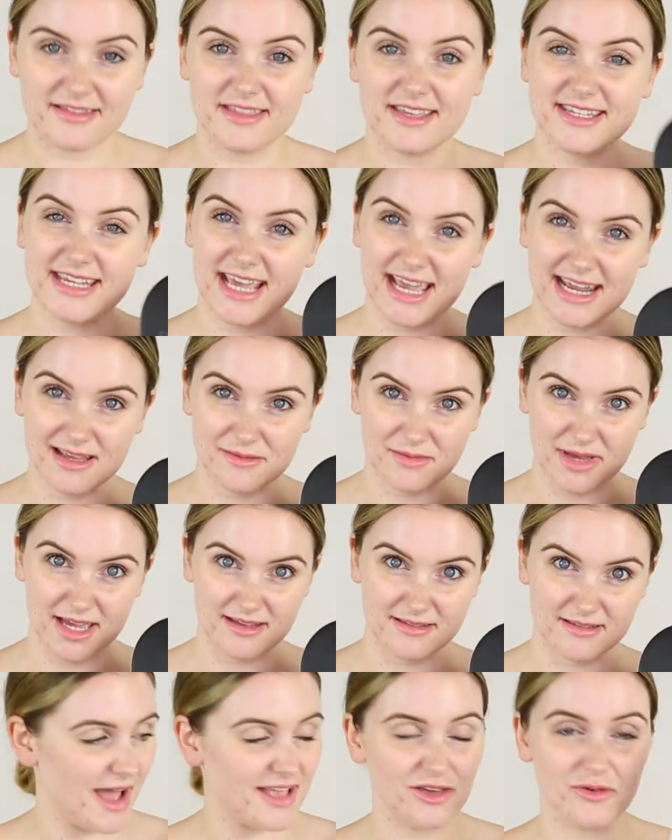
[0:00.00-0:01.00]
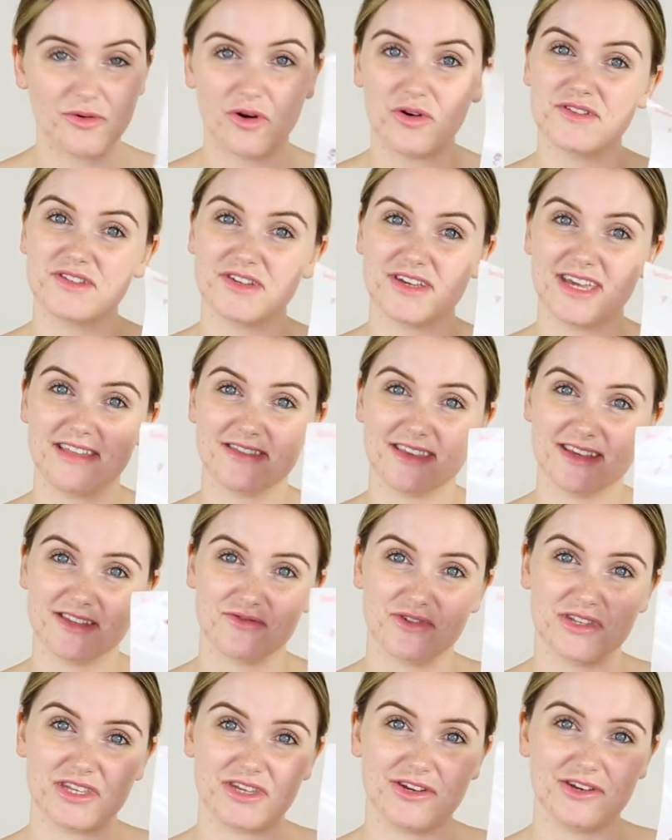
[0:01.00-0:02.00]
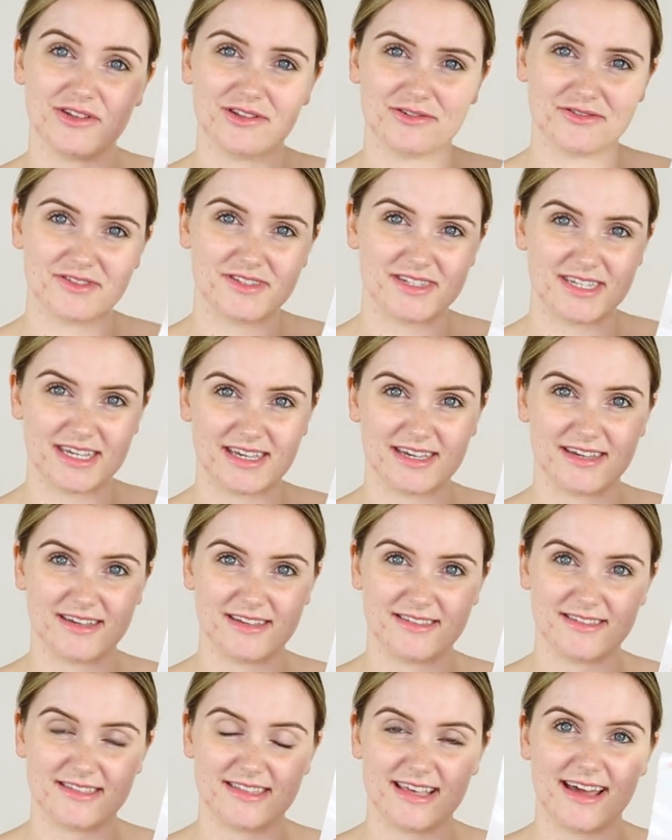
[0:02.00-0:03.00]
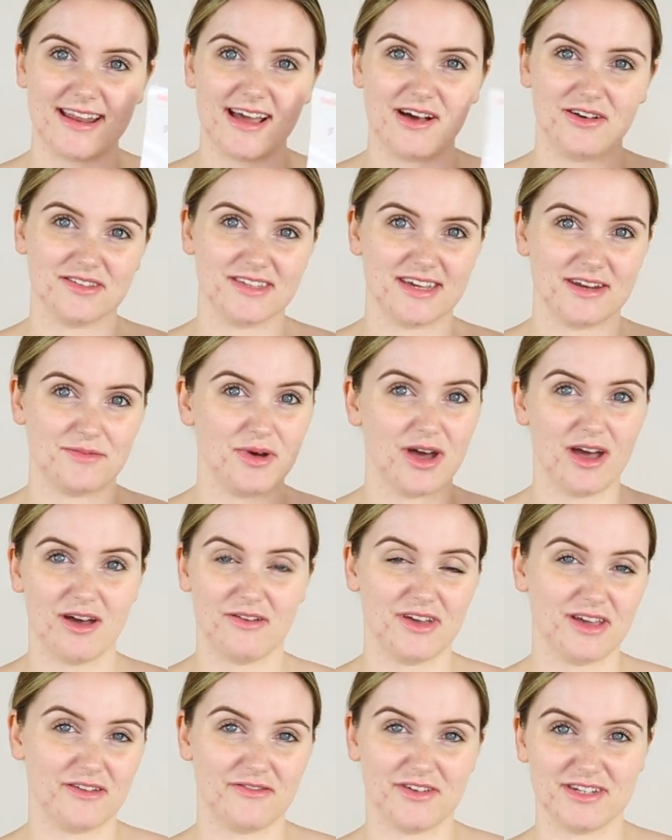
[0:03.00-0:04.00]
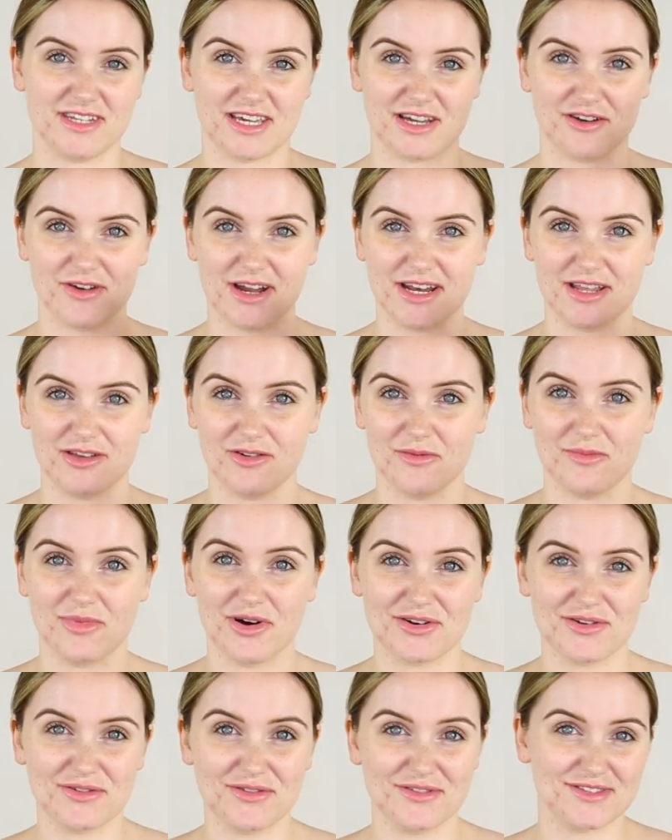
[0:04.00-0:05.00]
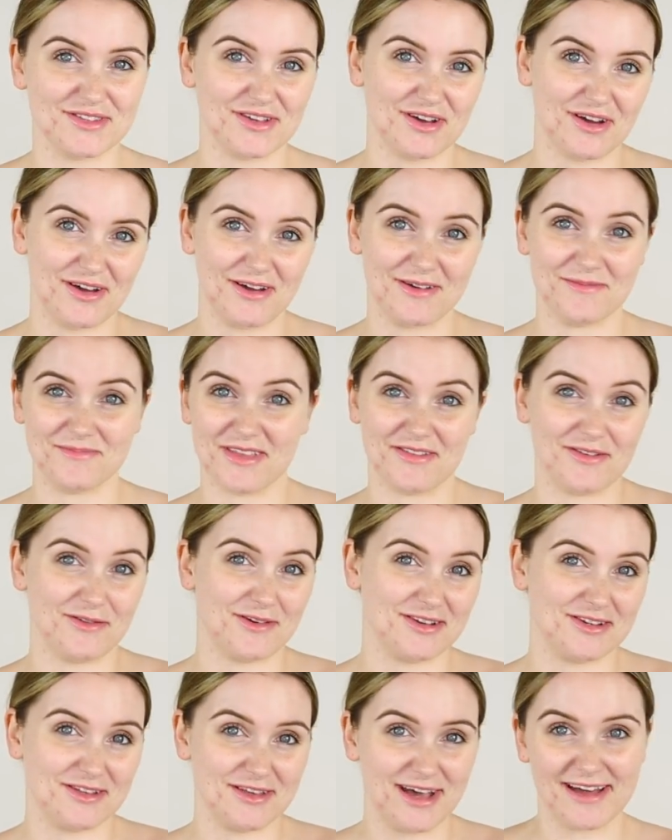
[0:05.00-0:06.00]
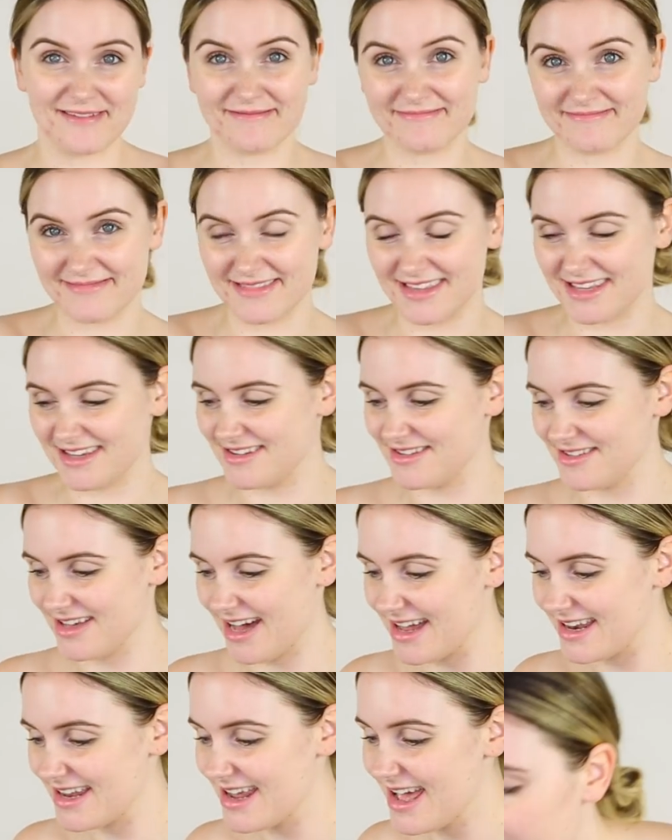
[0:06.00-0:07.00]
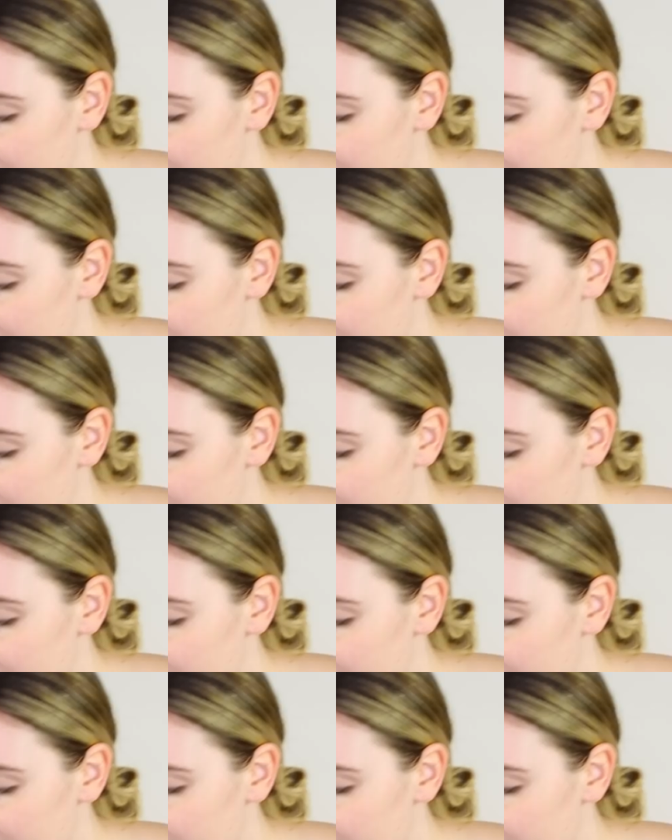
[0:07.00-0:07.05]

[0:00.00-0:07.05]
the tanning mitt, and you also get these really cute little stickers that Elle said are perfect for decorating your bottle, so if you want to do that, you can do that.